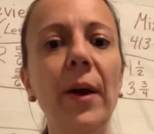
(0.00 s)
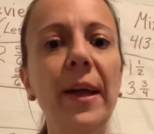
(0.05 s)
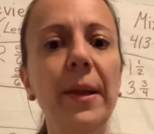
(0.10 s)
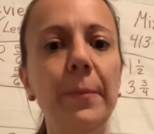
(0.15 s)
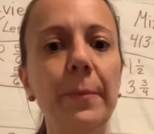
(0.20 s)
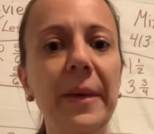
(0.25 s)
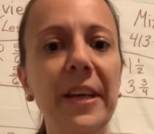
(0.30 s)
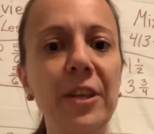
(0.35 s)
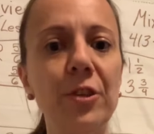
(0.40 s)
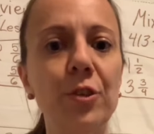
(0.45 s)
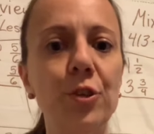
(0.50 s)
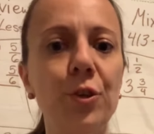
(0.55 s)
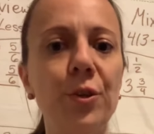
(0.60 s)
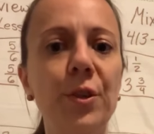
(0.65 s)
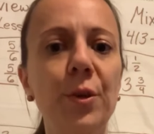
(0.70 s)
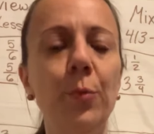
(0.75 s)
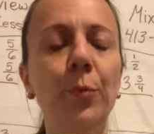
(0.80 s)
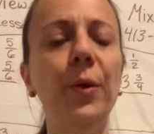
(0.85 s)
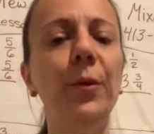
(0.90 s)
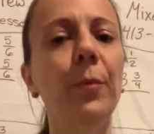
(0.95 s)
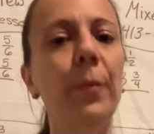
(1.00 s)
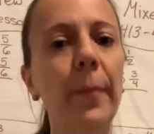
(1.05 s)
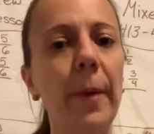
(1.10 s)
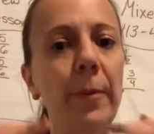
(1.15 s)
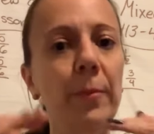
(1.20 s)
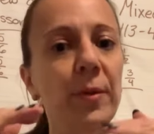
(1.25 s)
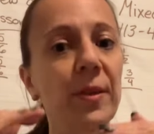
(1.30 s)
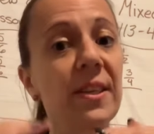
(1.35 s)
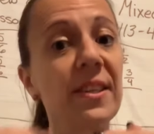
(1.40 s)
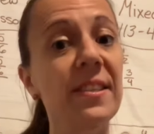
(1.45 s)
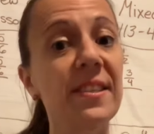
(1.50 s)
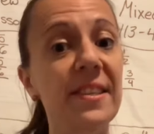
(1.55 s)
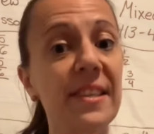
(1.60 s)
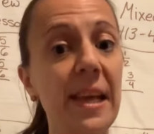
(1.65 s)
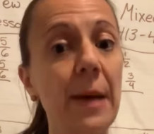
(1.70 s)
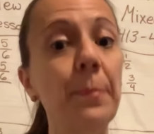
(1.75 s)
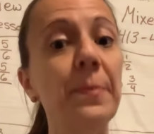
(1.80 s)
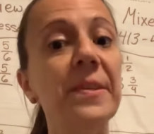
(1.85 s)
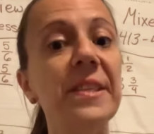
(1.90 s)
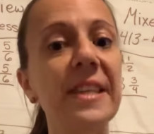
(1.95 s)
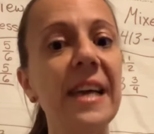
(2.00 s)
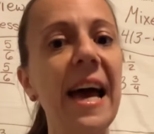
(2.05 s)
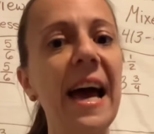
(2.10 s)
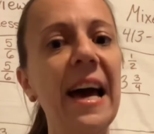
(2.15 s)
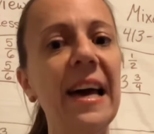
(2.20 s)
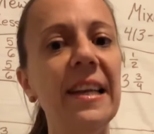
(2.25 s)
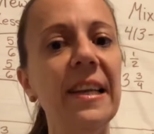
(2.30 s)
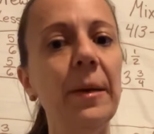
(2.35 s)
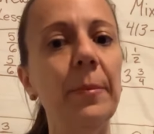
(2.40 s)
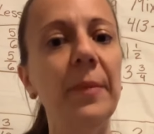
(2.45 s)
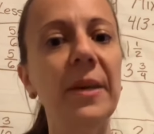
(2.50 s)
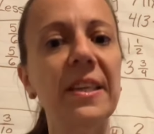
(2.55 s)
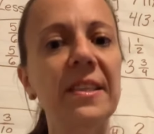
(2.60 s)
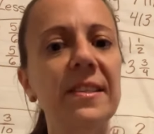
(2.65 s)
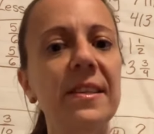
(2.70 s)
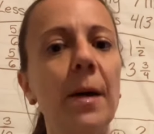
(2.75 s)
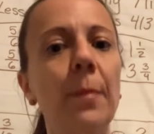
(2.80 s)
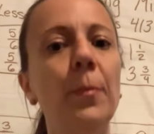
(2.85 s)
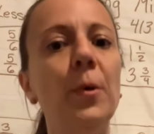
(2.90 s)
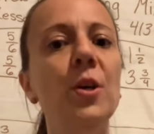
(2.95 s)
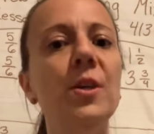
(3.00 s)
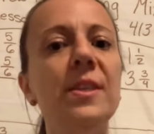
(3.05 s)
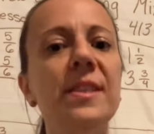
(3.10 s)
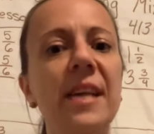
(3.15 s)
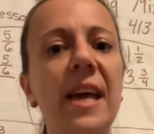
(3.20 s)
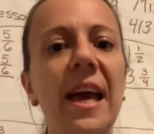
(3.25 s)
and make sure that we remember the steps to adding mixed numbers